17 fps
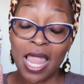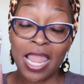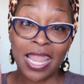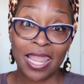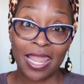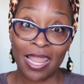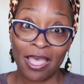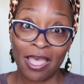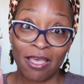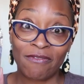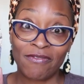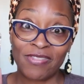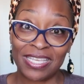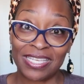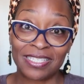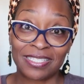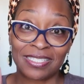
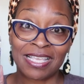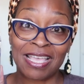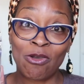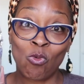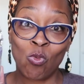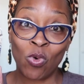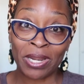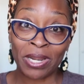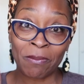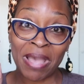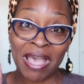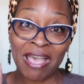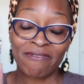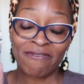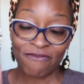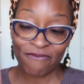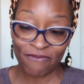love this. One of
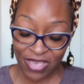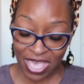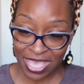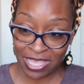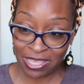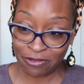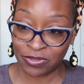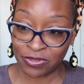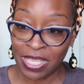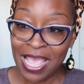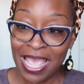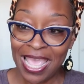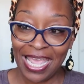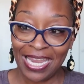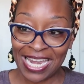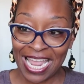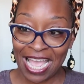my faves.
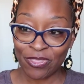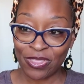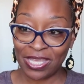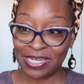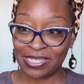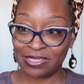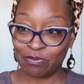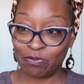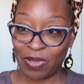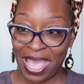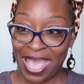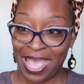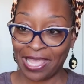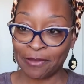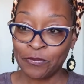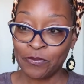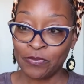And now that it's
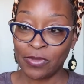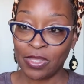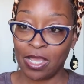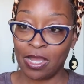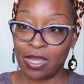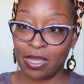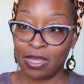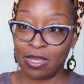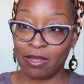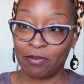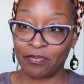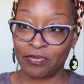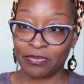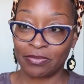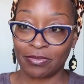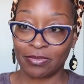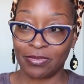back,
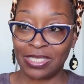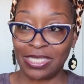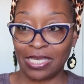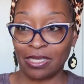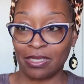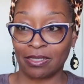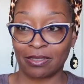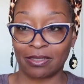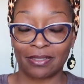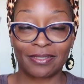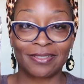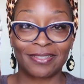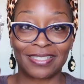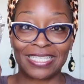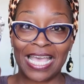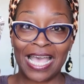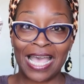yeah,
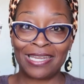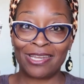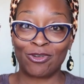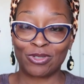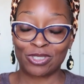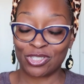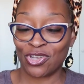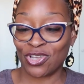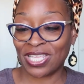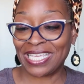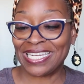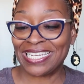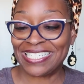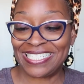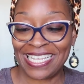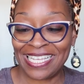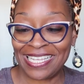I know it's gonna get
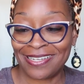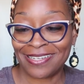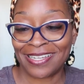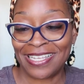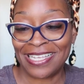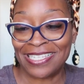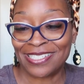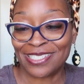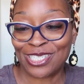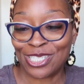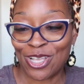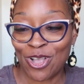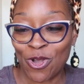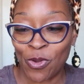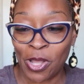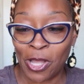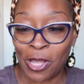a dent. And
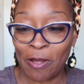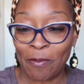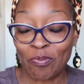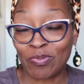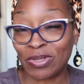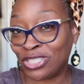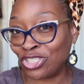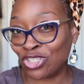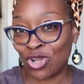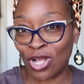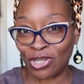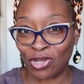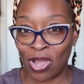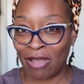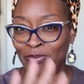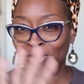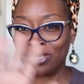so but you all
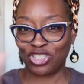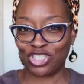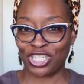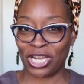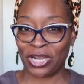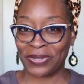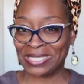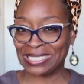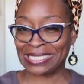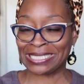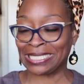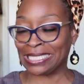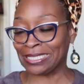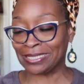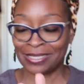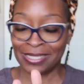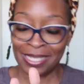know I've been sharing
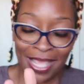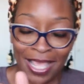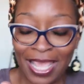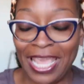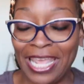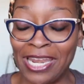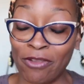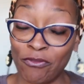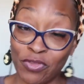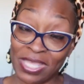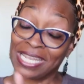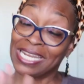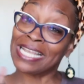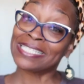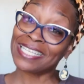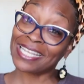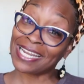scents and everything,
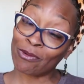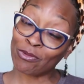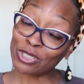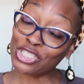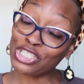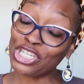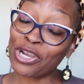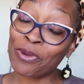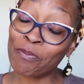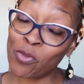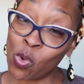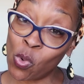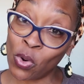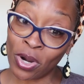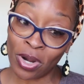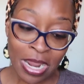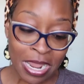and I said I would share
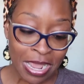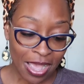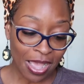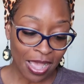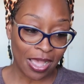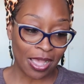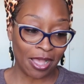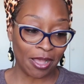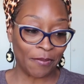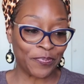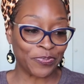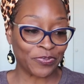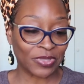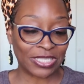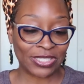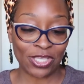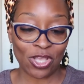more.
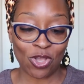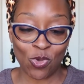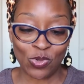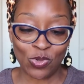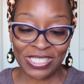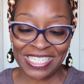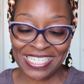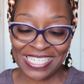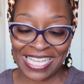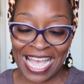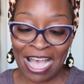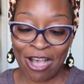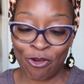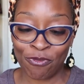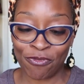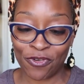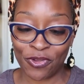So look
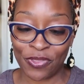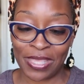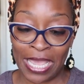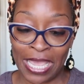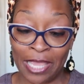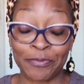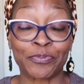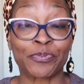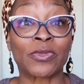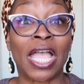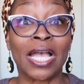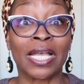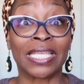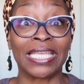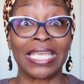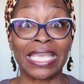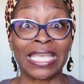out for that.
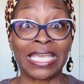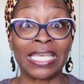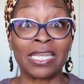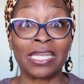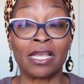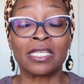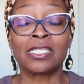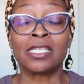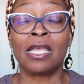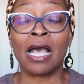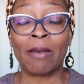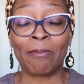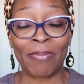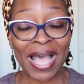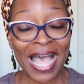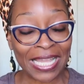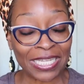Again,
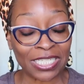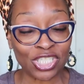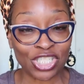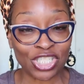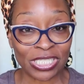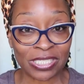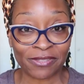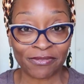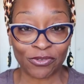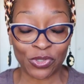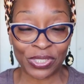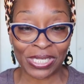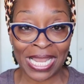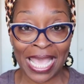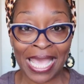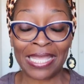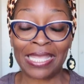apologies for
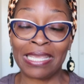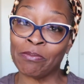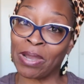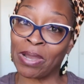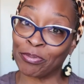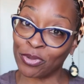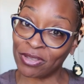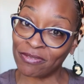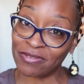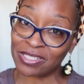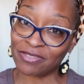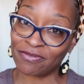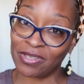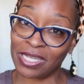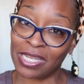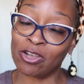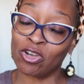not in my previous
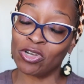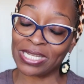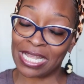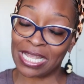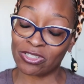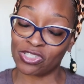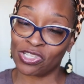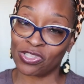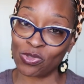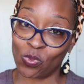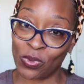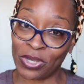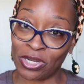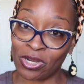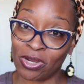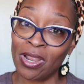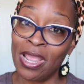video announcing the
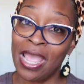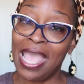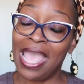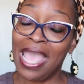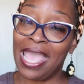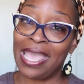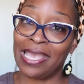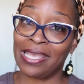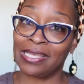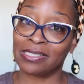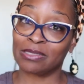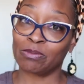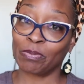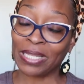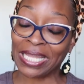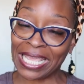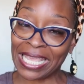winner
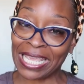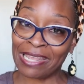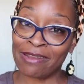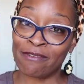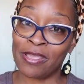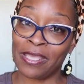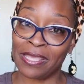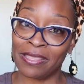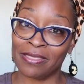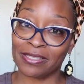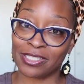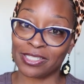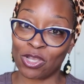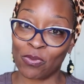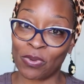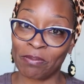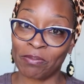as planned in the
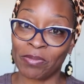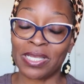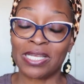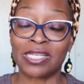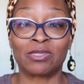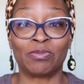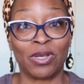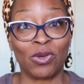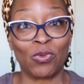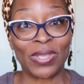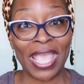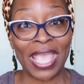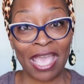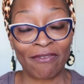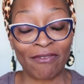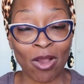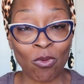Sewing Buzz, but we
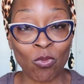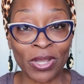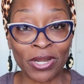have our